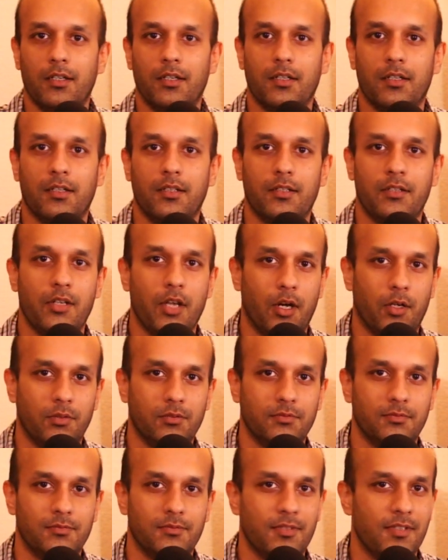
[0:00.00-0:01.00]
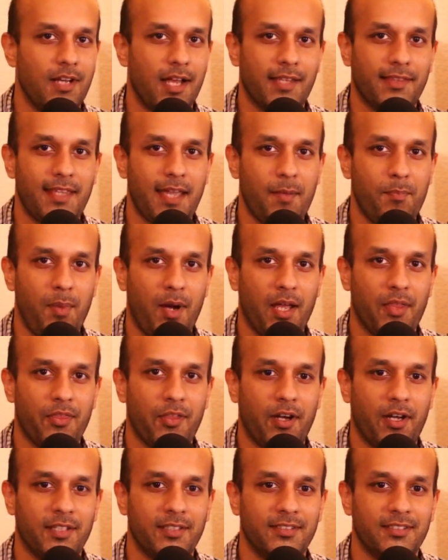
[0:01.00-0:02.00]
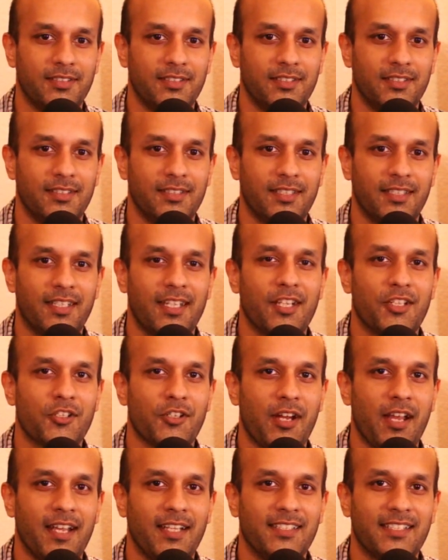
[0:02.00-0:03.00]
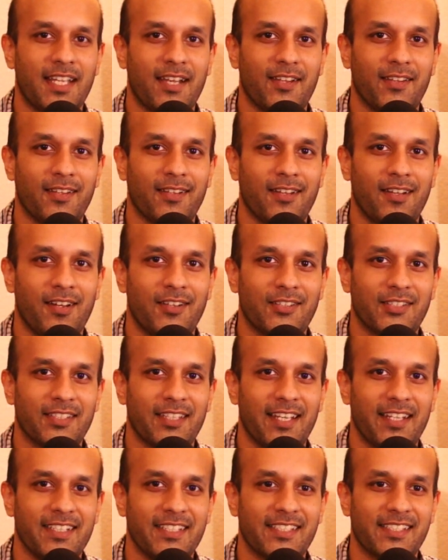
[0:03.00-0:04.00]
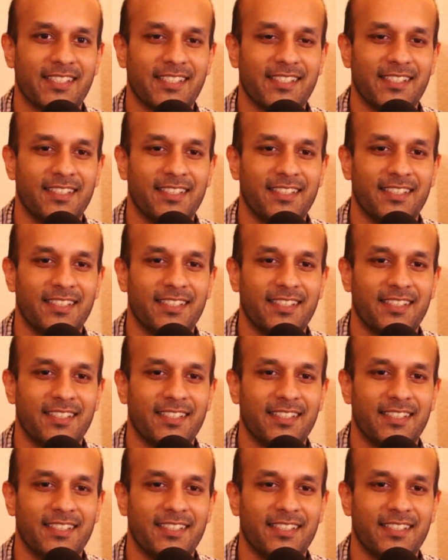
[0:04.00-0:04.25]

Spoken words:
No, not that Python. Get your heads out of the gutters, ladies.